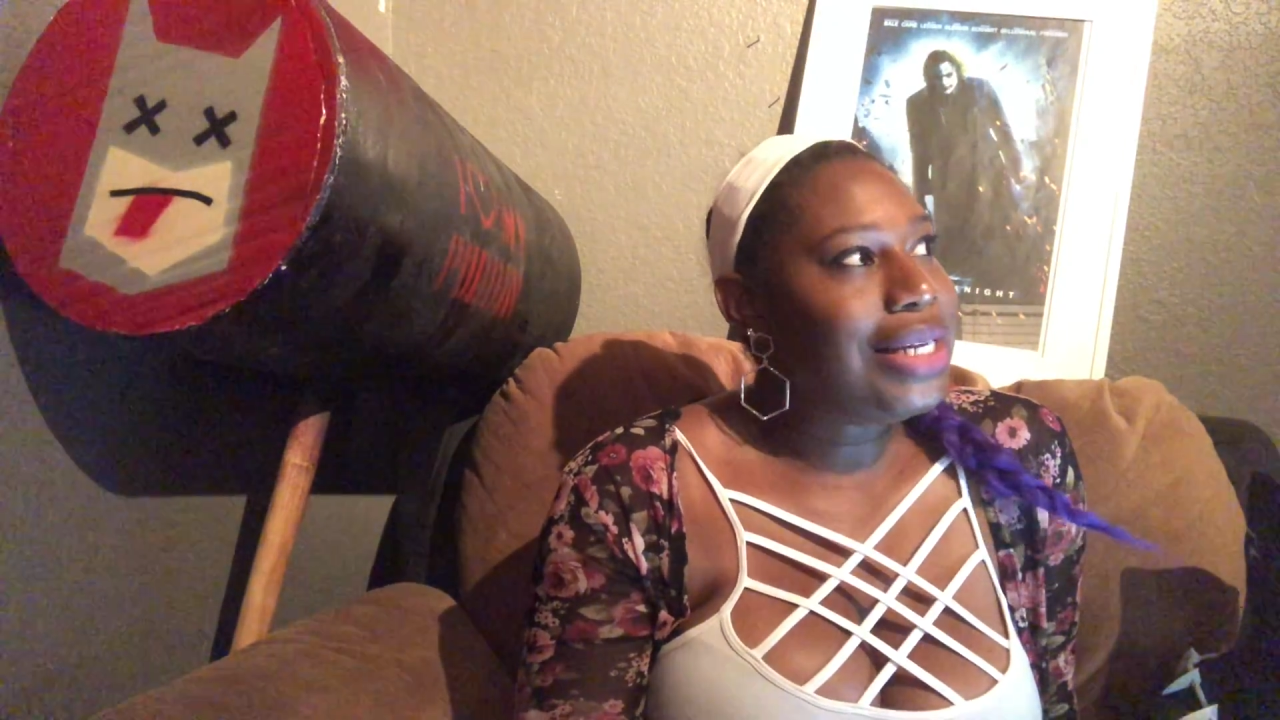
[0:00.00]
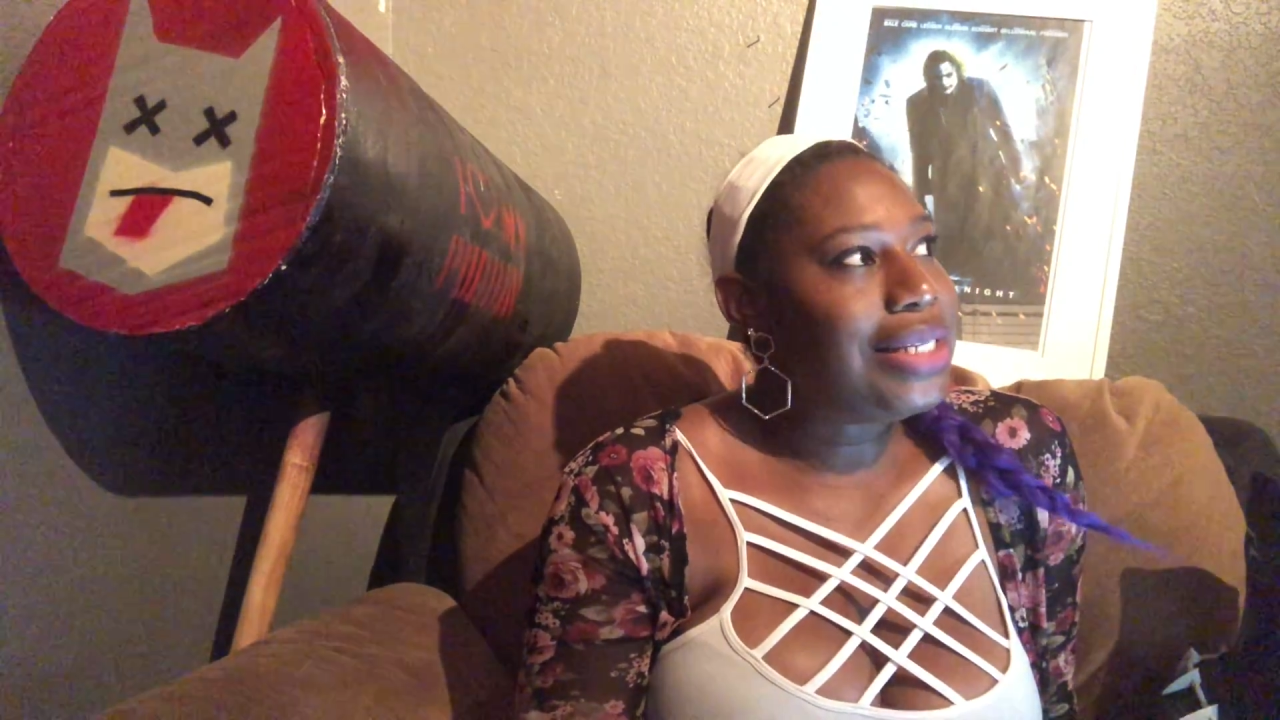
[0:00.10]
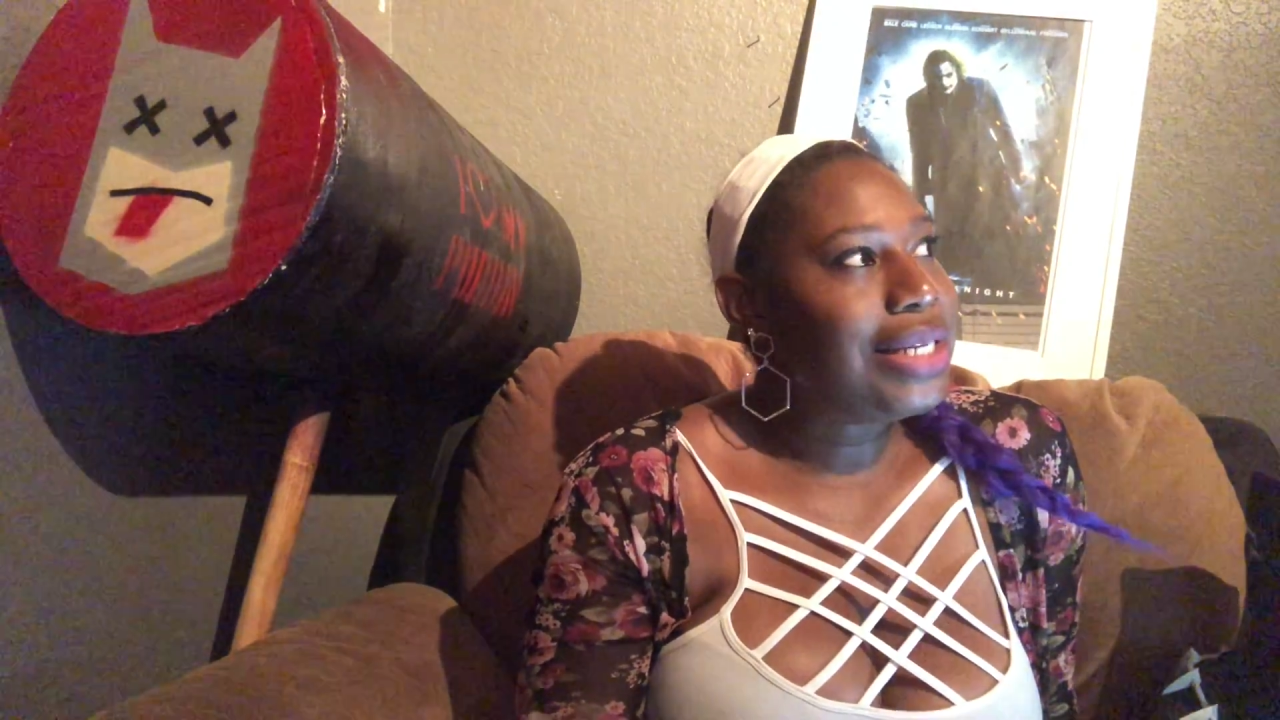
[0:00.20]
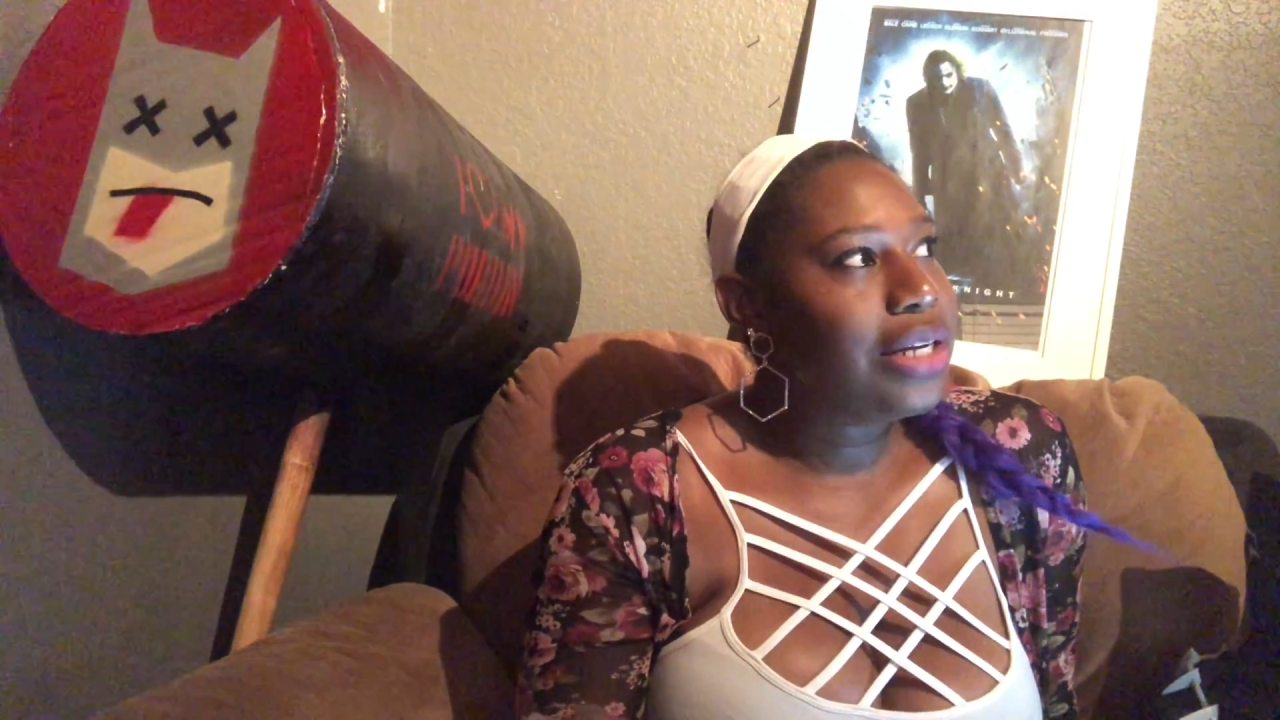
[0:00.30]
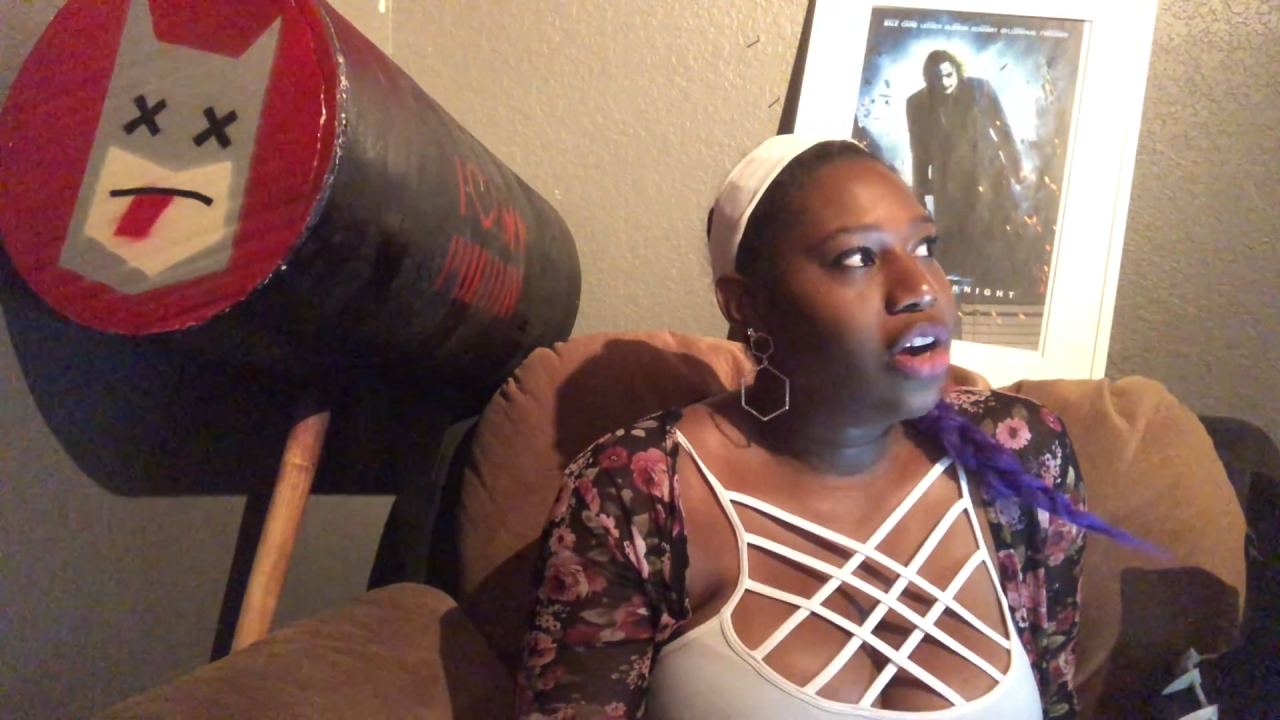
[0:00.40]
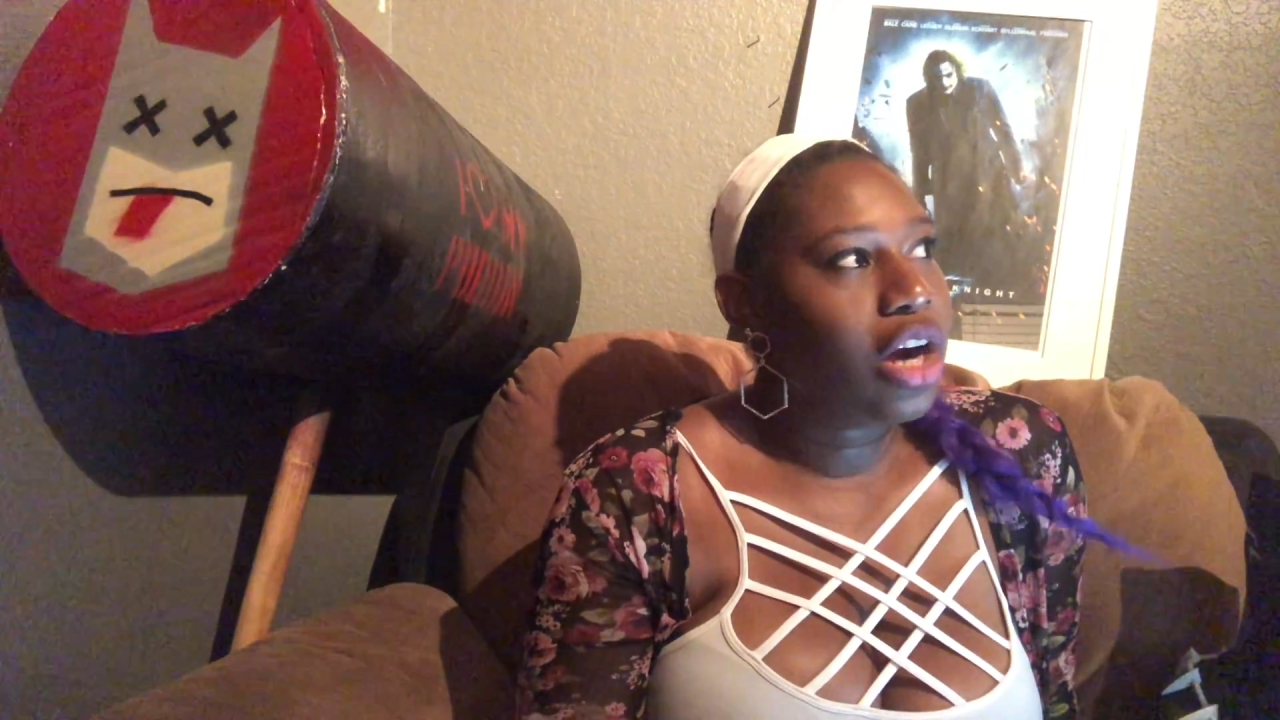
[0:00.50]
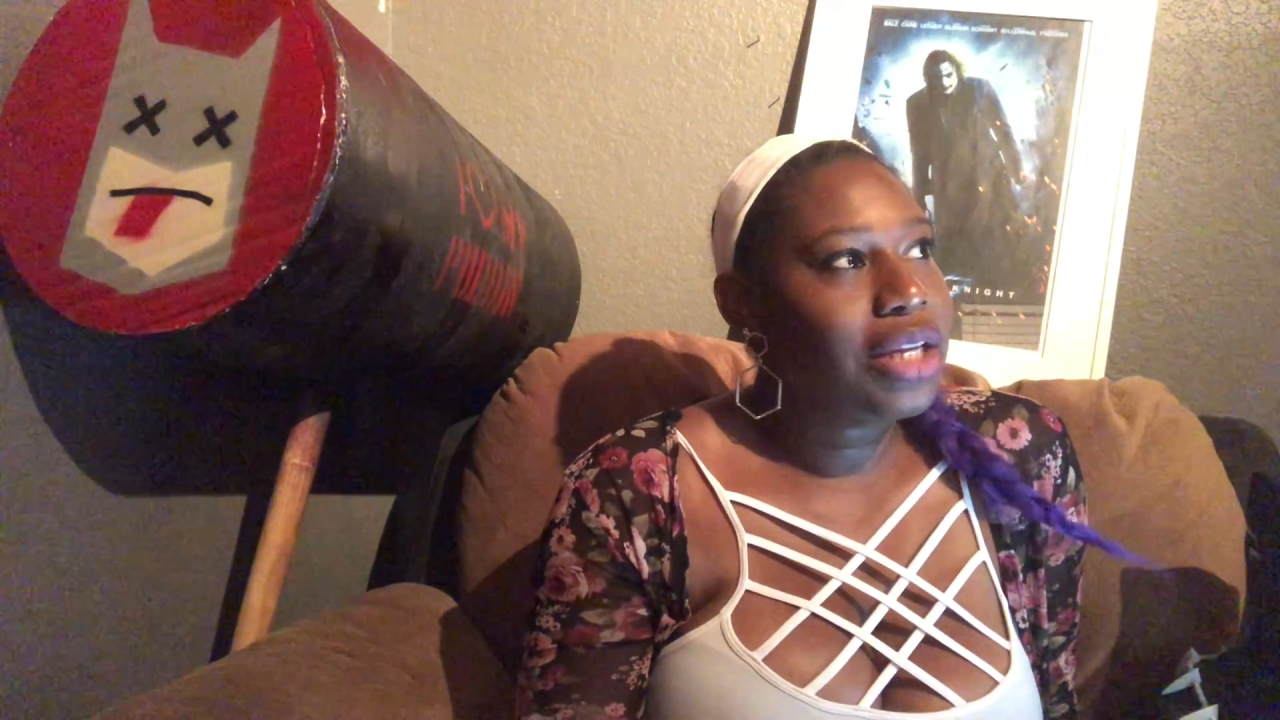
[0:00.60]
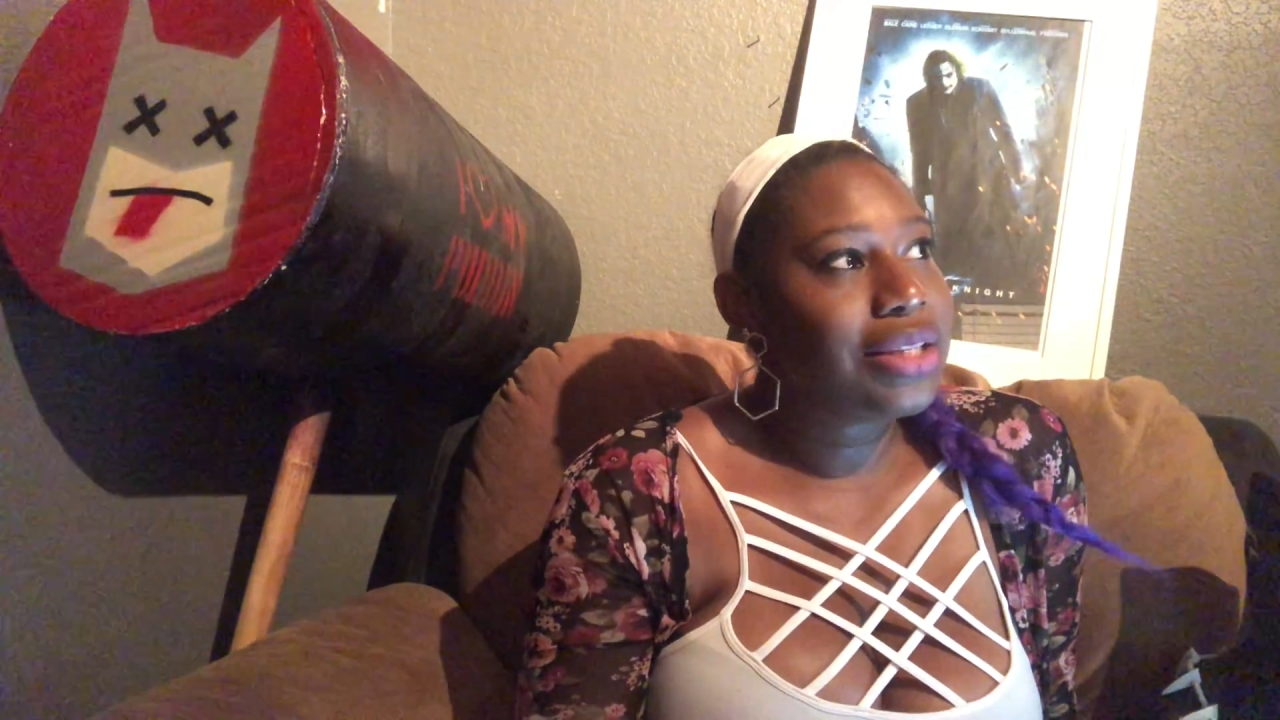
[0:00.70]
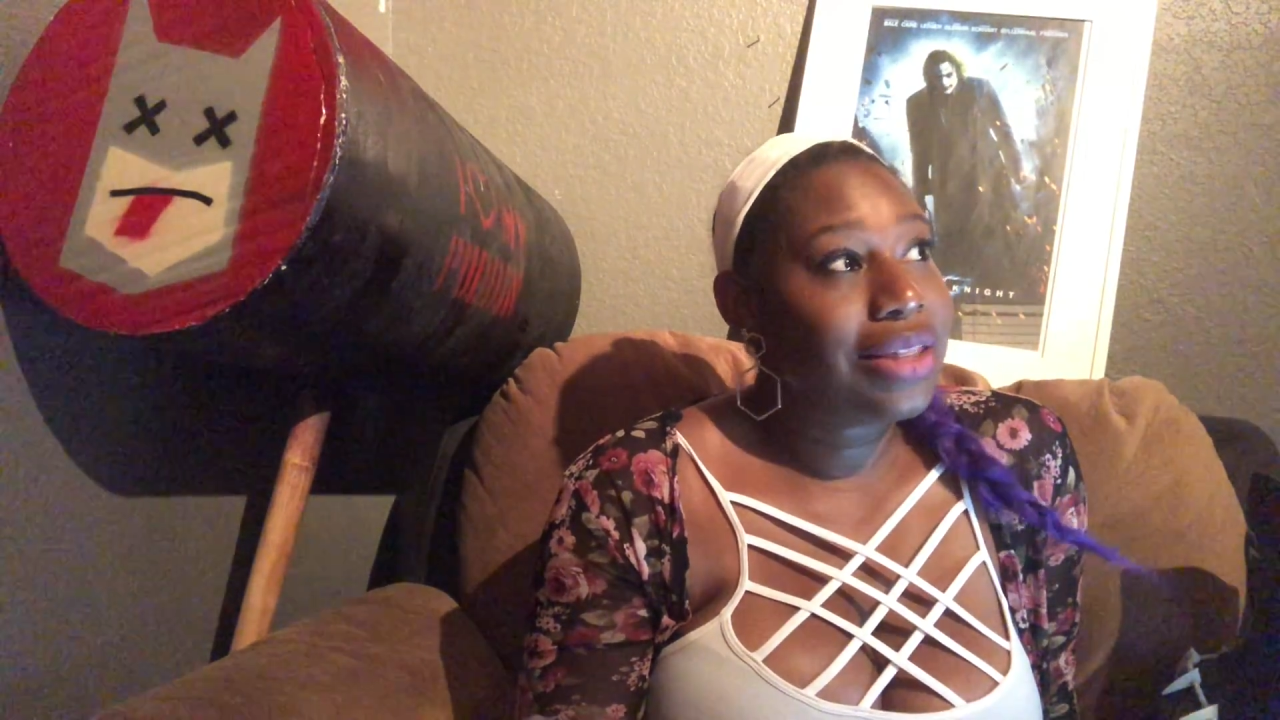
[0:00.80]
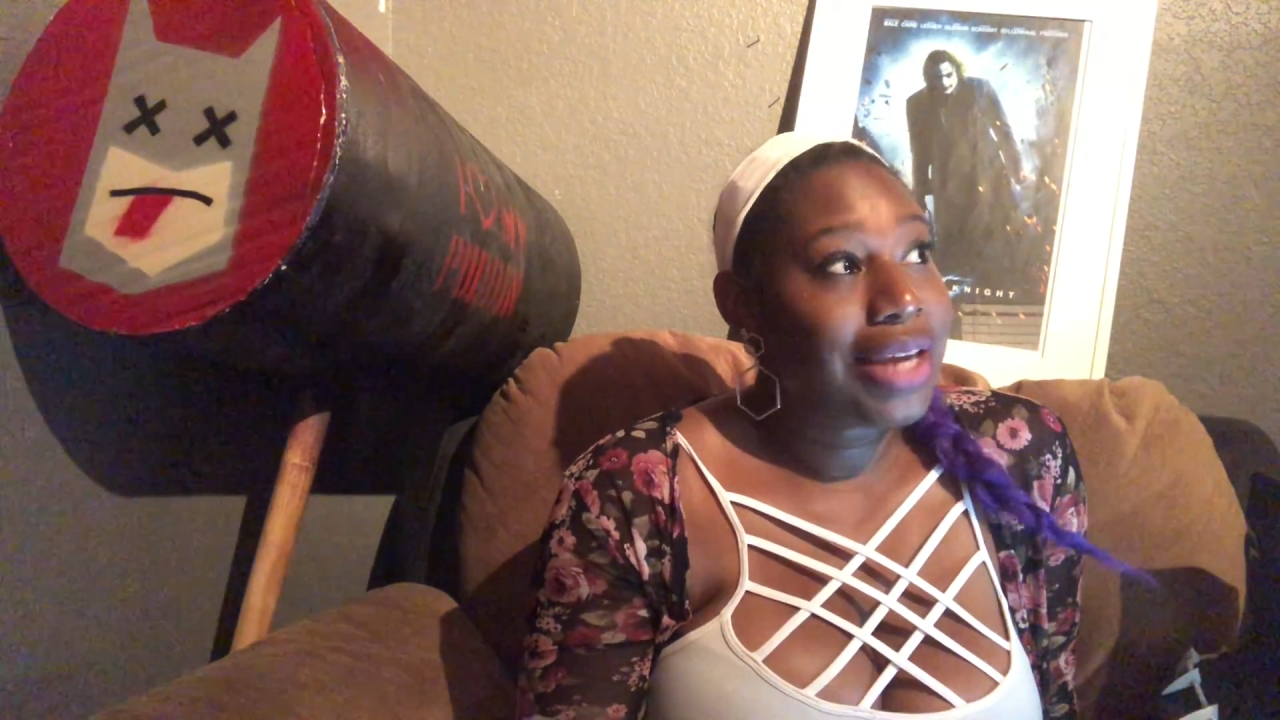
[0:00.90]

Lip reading: he did Guardians of